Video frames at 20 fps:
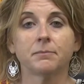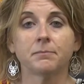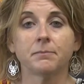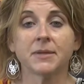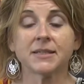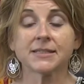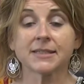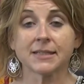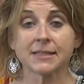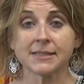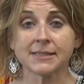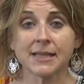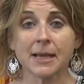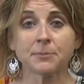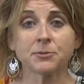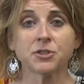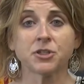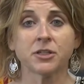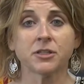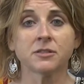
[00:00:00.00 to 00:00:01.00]

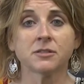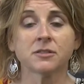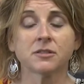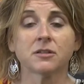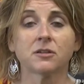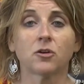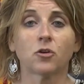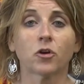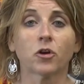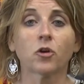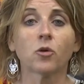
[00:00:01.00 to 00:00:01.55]
misconceptions or